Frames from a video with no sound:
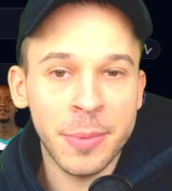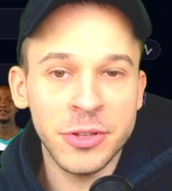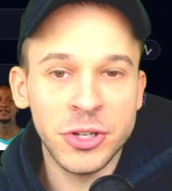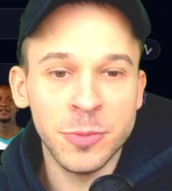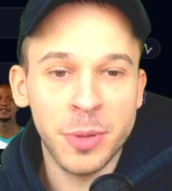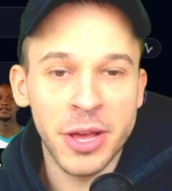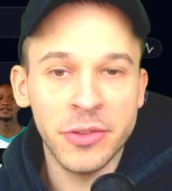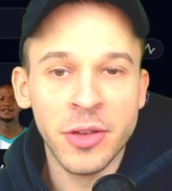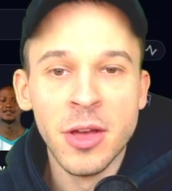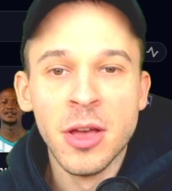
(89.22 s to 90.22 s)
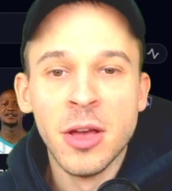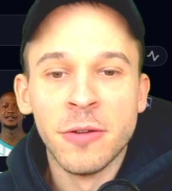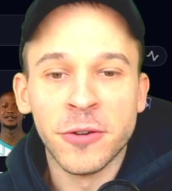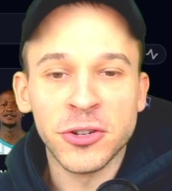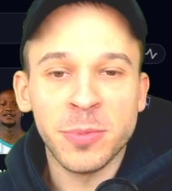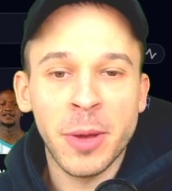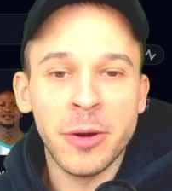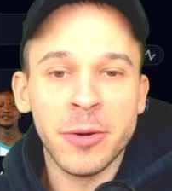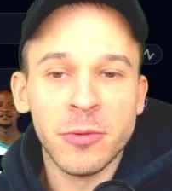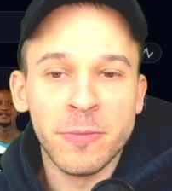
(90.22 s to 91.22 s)
these two plays. First
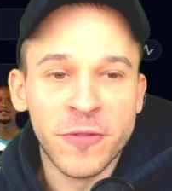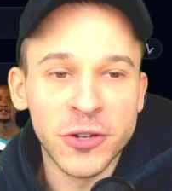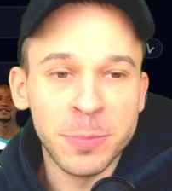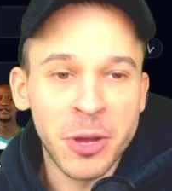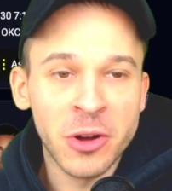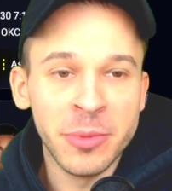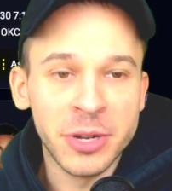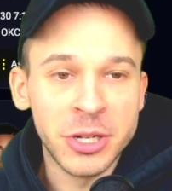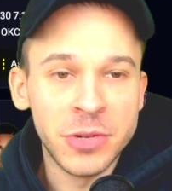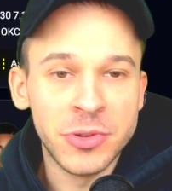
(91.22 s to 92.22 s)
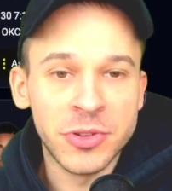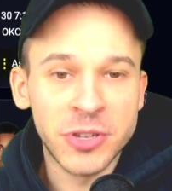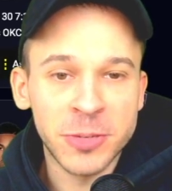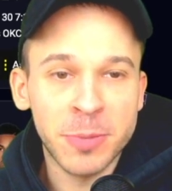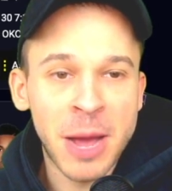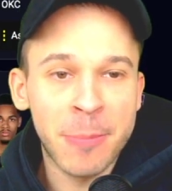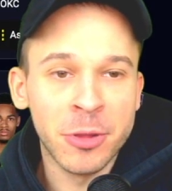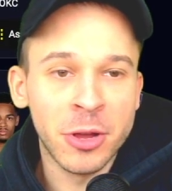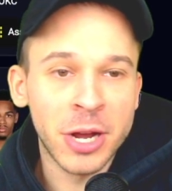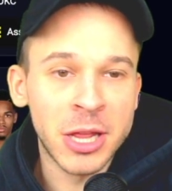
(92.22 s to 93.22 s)
player, first player we're looking to is assist prop. We're
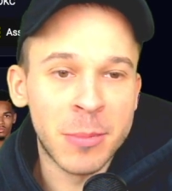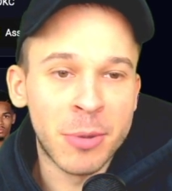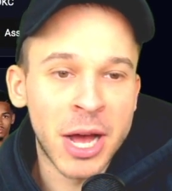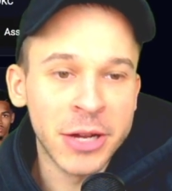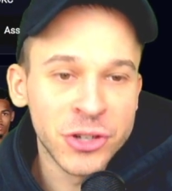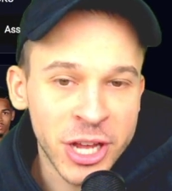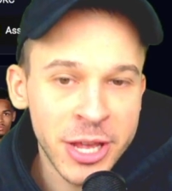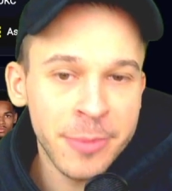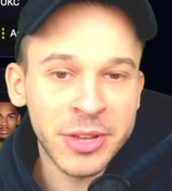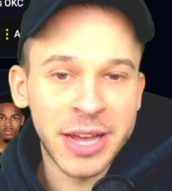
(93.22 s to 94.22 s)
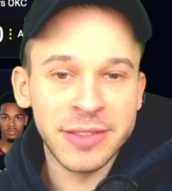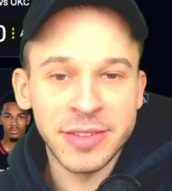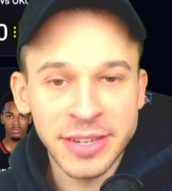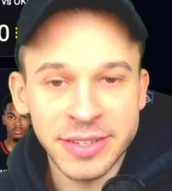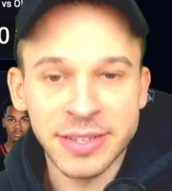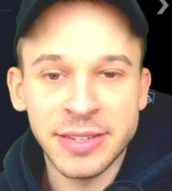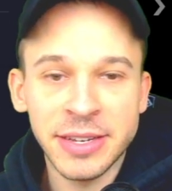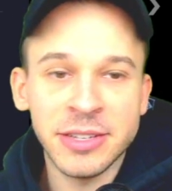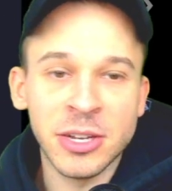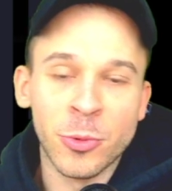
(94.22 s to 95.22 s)
looking at LeBron James at six
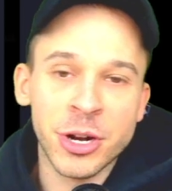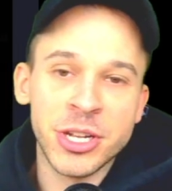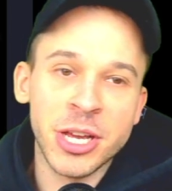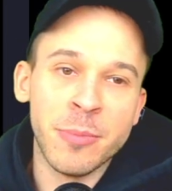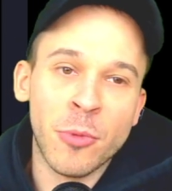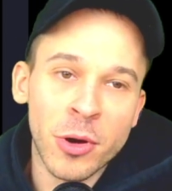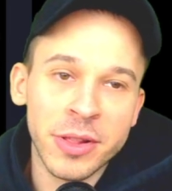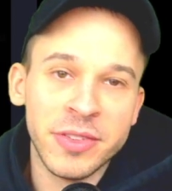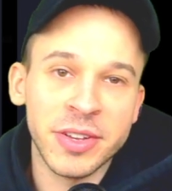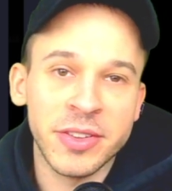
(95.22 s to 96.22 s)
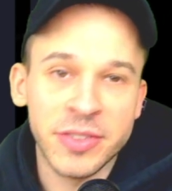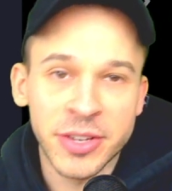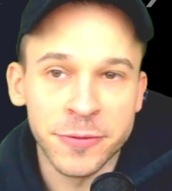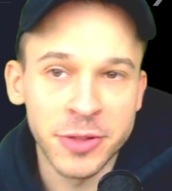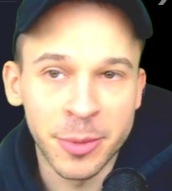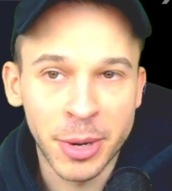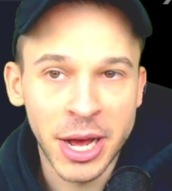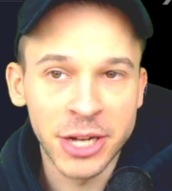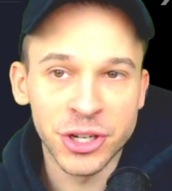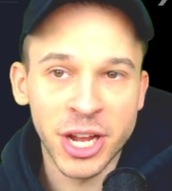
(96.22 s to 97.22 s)
assists, and we're going to take more than six assists for
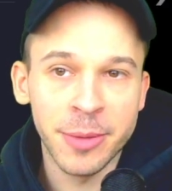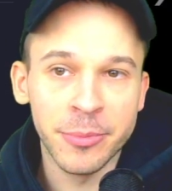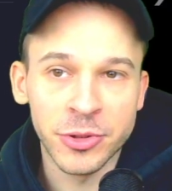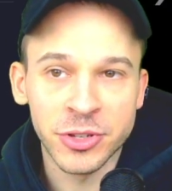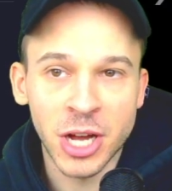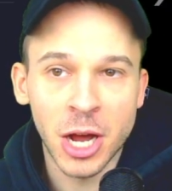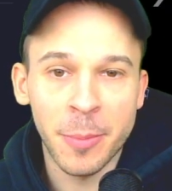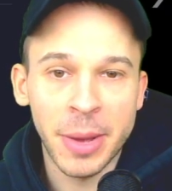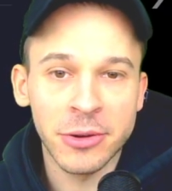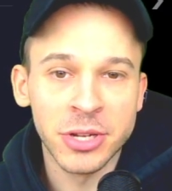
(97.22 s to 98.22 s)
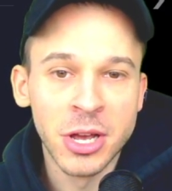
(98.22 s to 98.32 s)
LeBron James. So let's talk about